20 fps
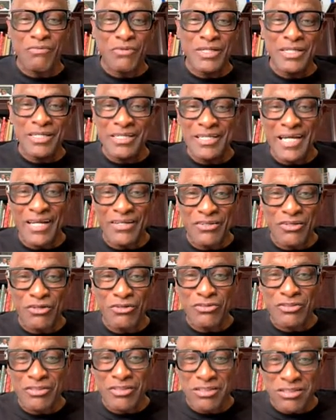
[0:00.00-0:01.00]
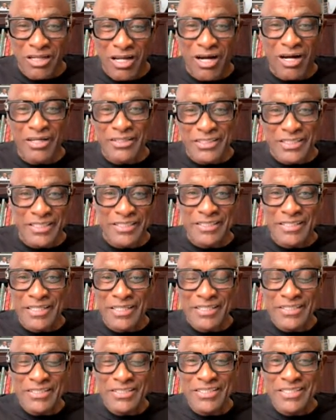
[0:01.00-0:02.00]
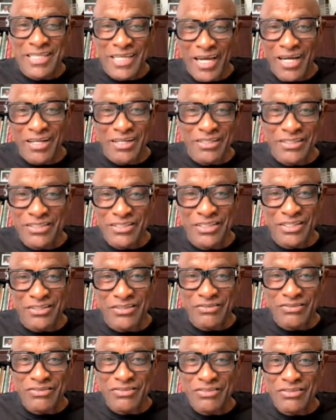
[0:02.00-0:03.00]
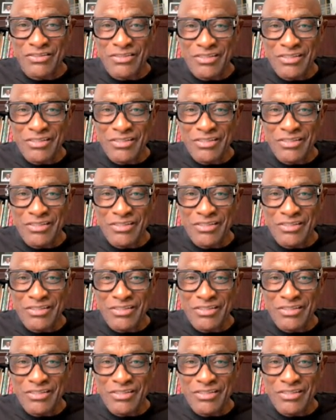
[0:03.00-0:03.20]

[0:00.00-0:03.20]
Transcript: when you got those closet skeletons,